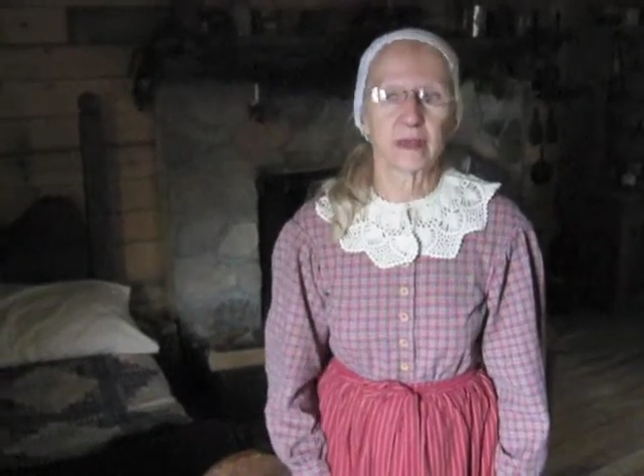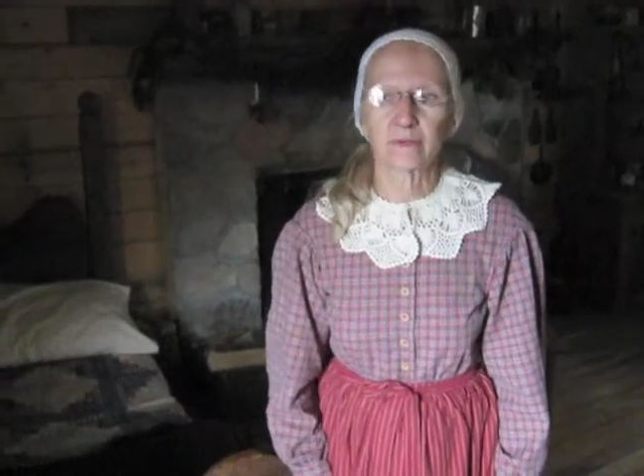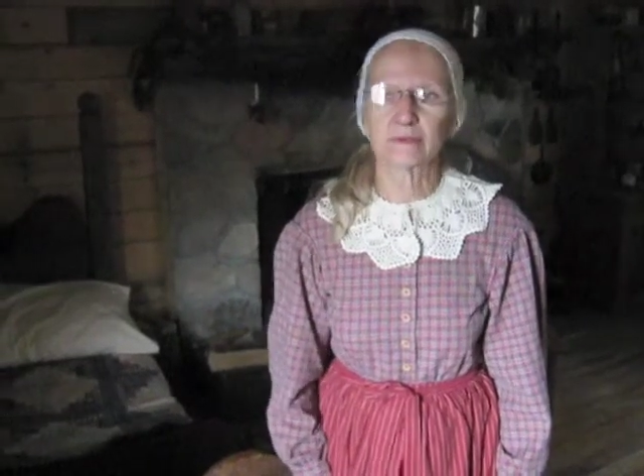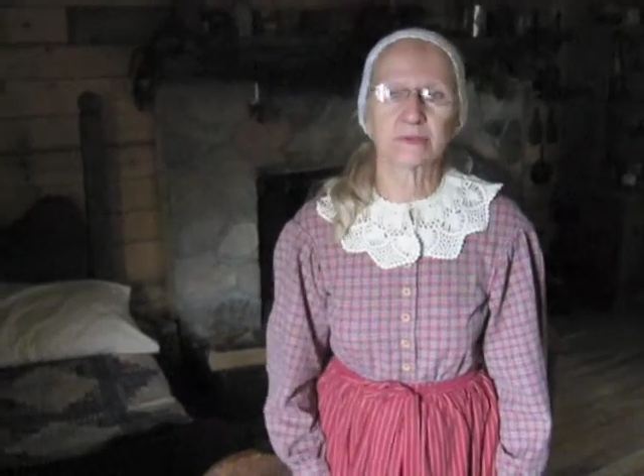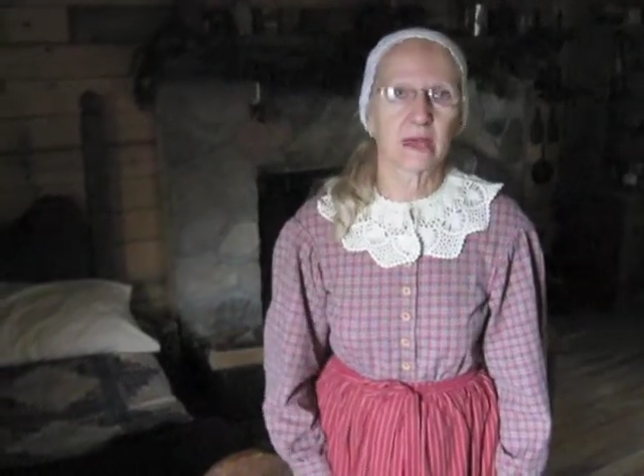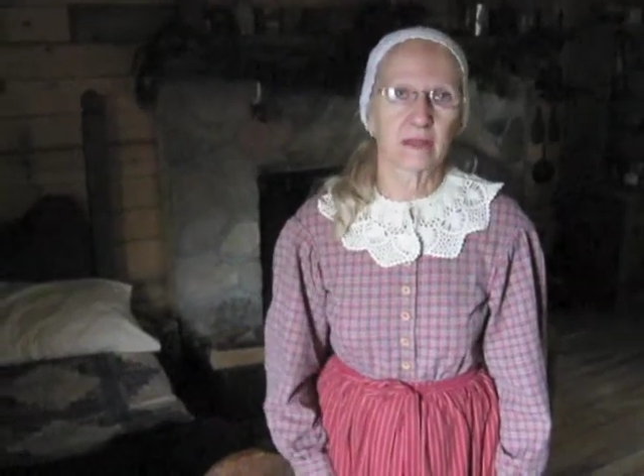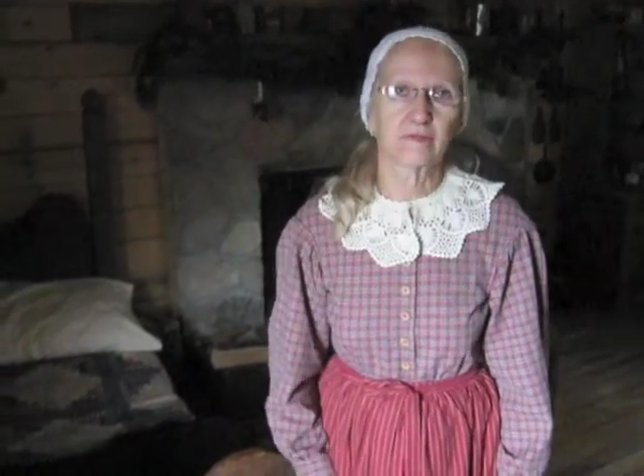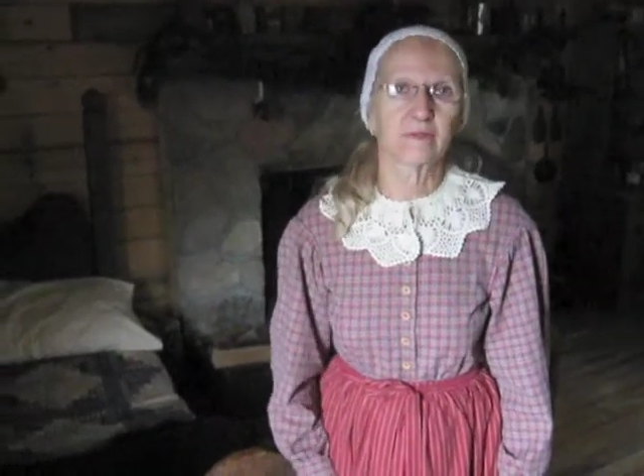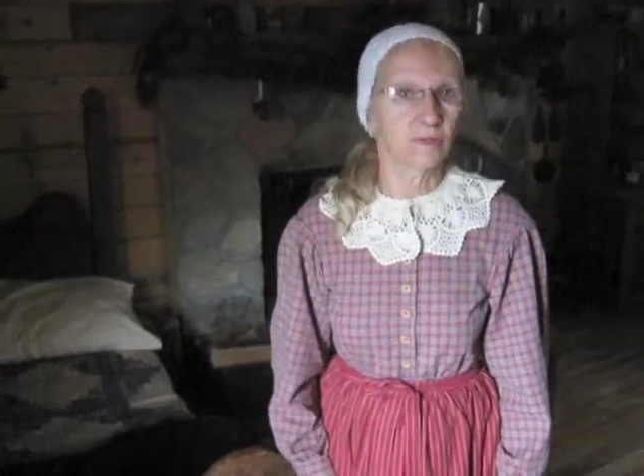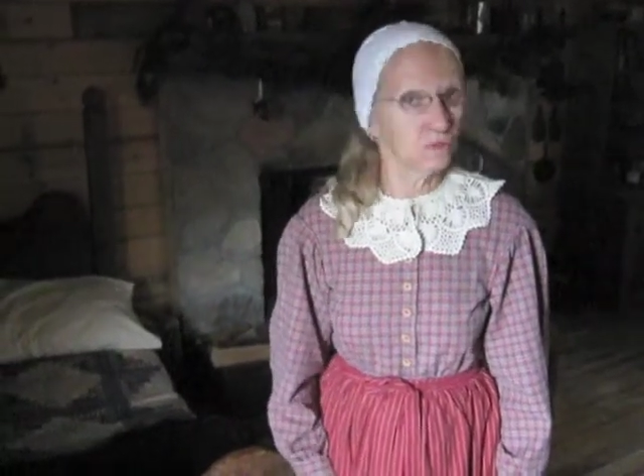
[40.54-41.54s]
outside of
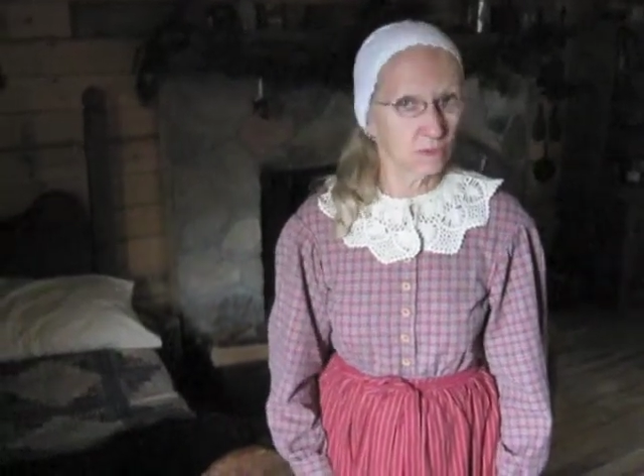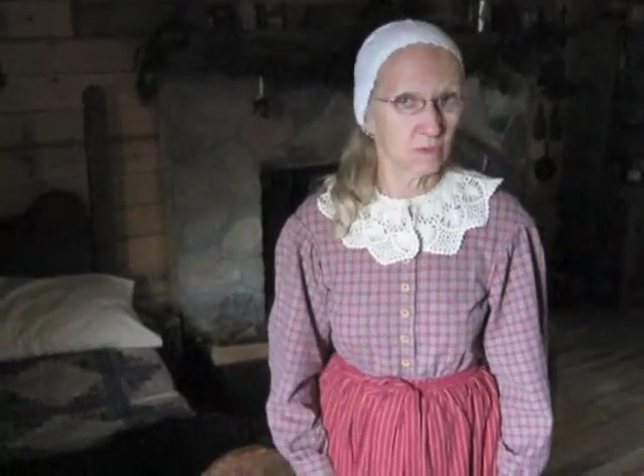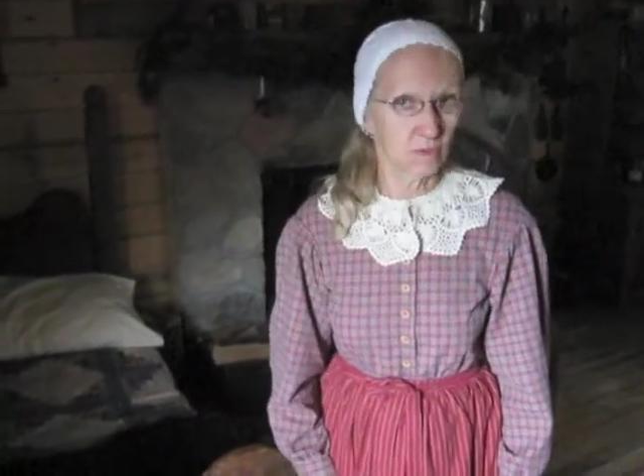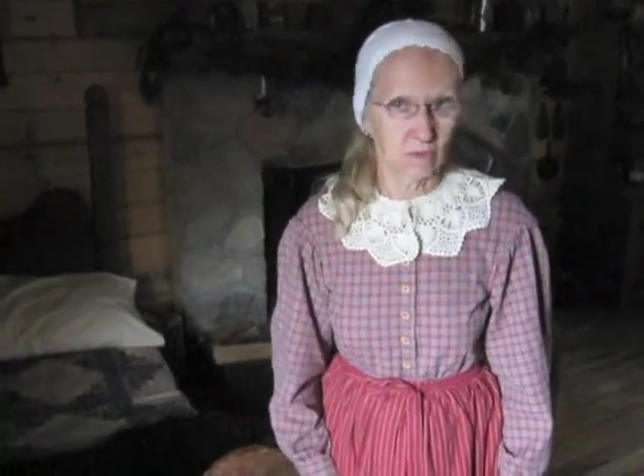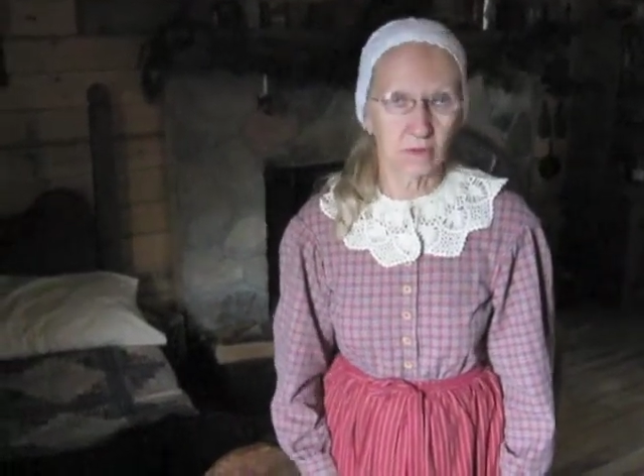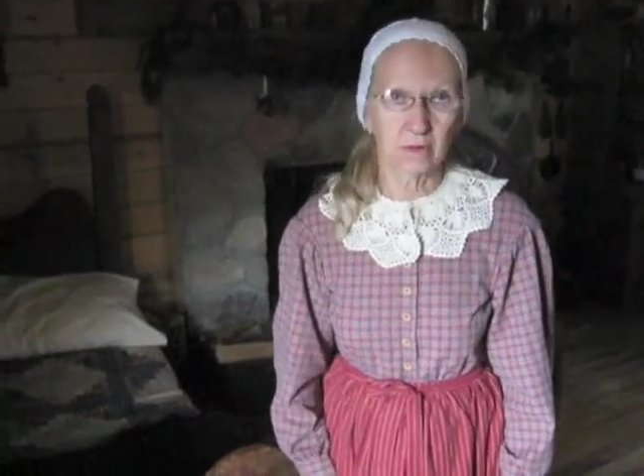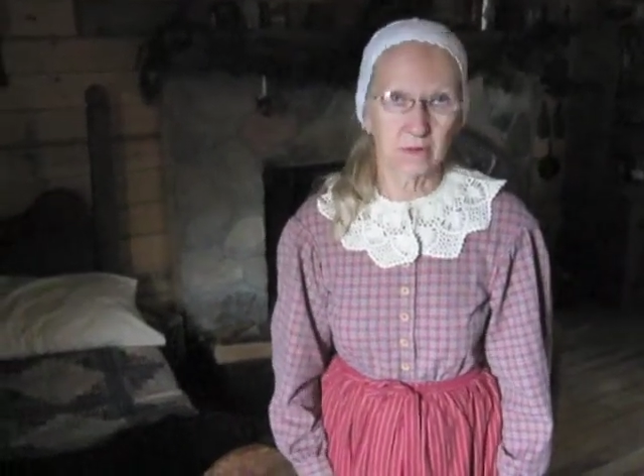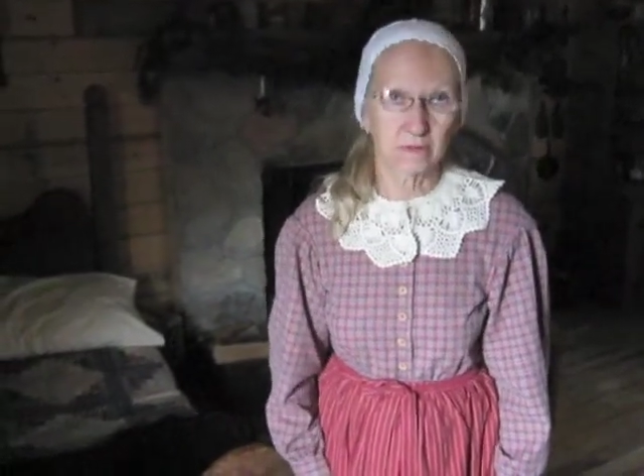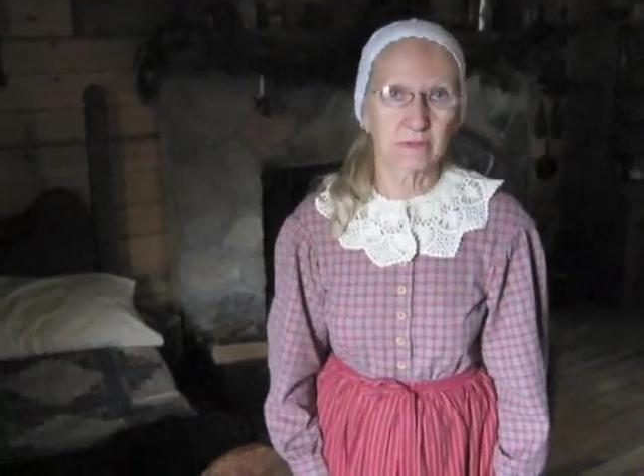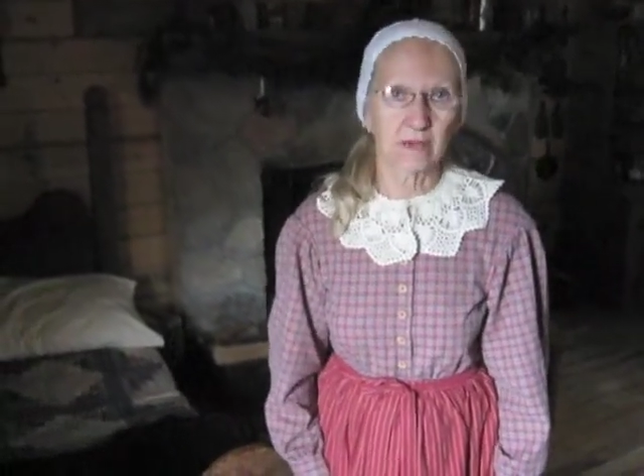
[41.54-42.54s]
normal
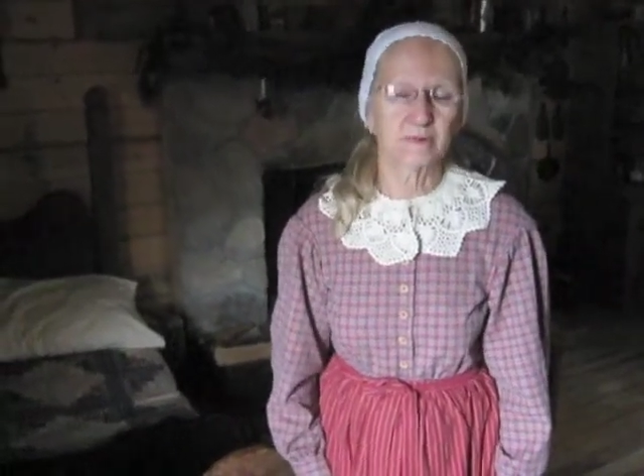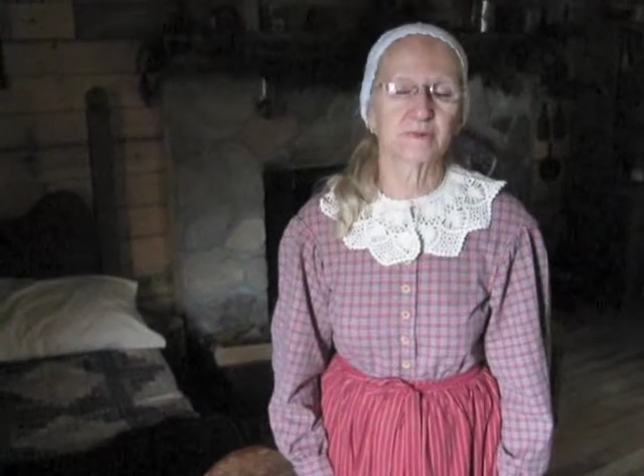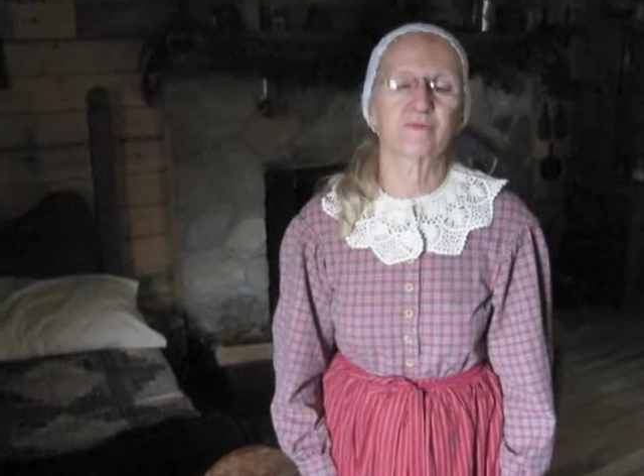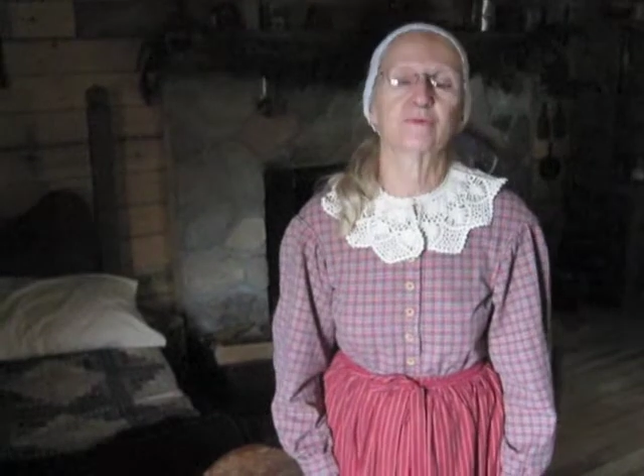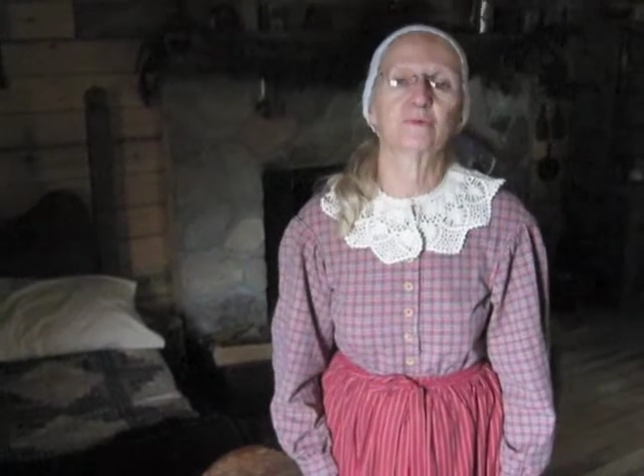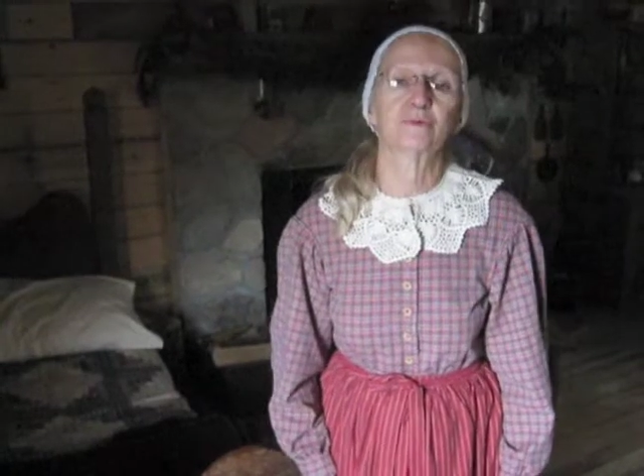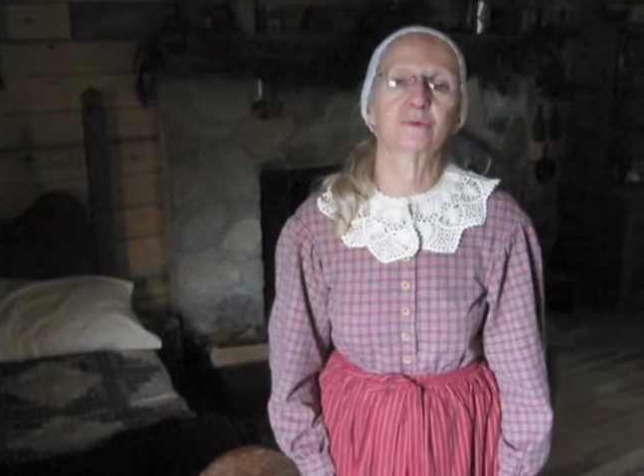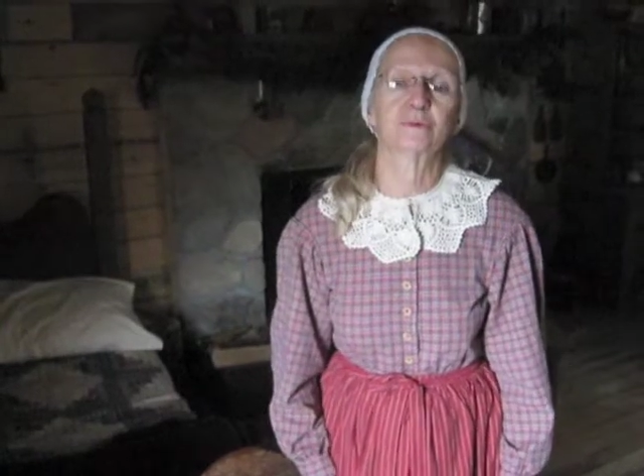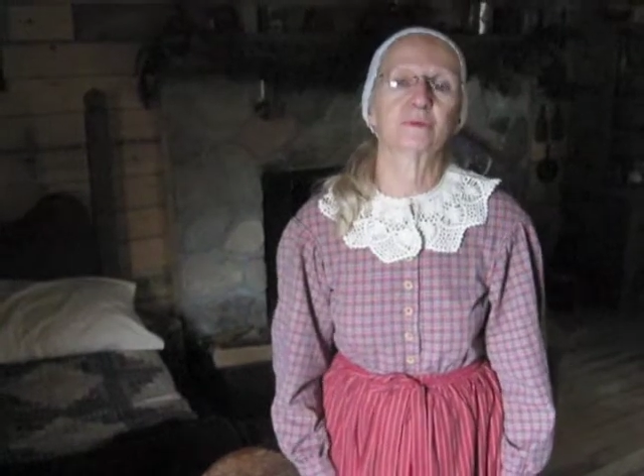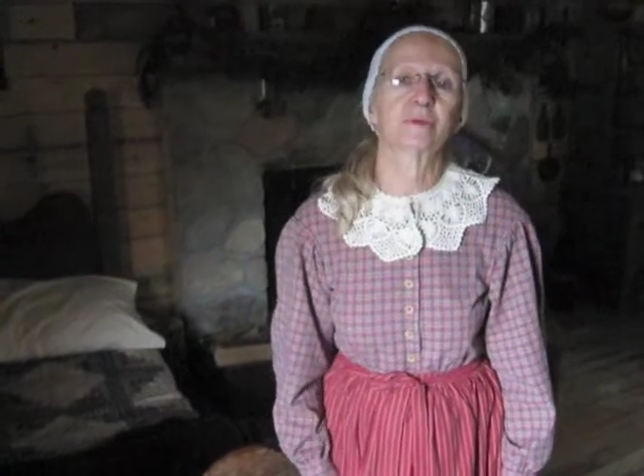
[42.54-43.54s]
types of foods
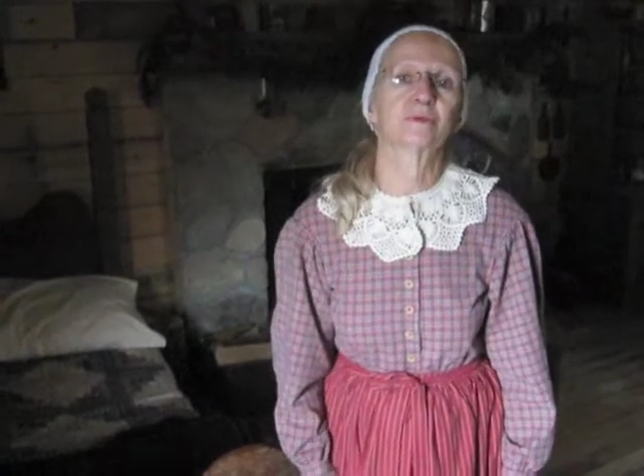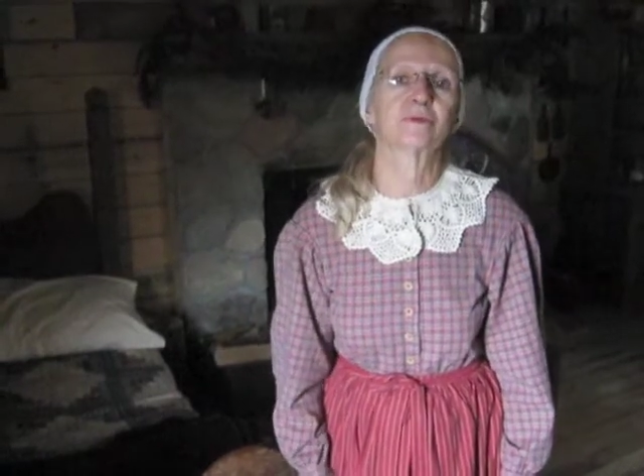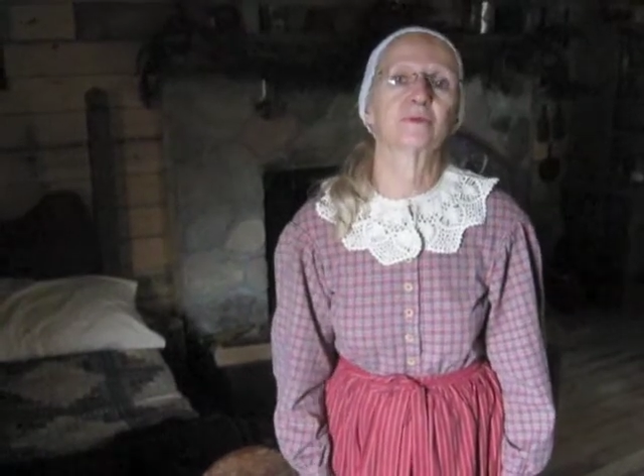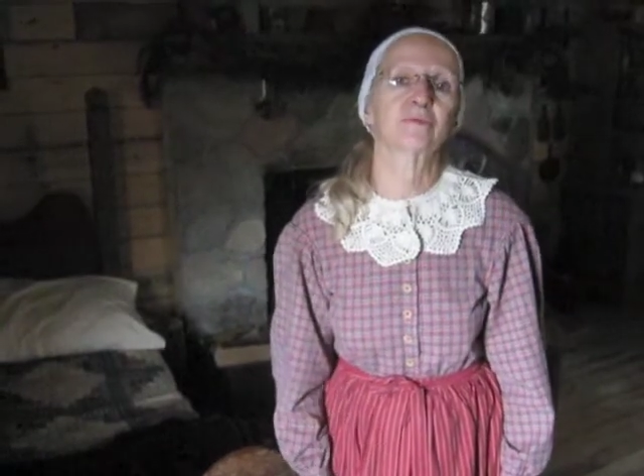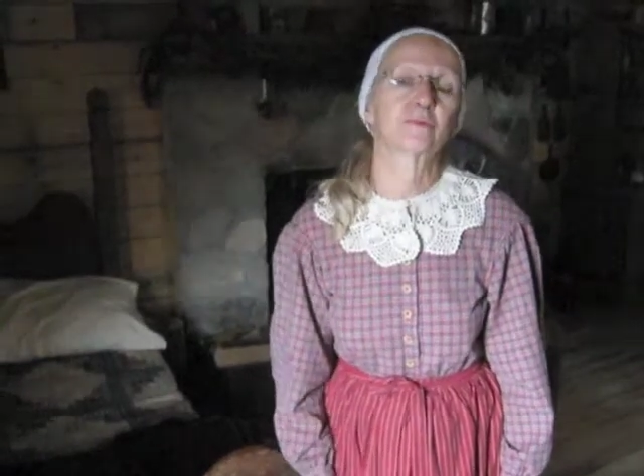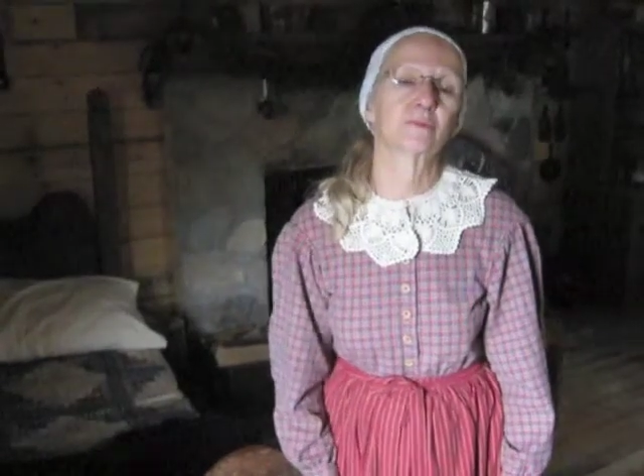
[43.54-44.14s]
that we served.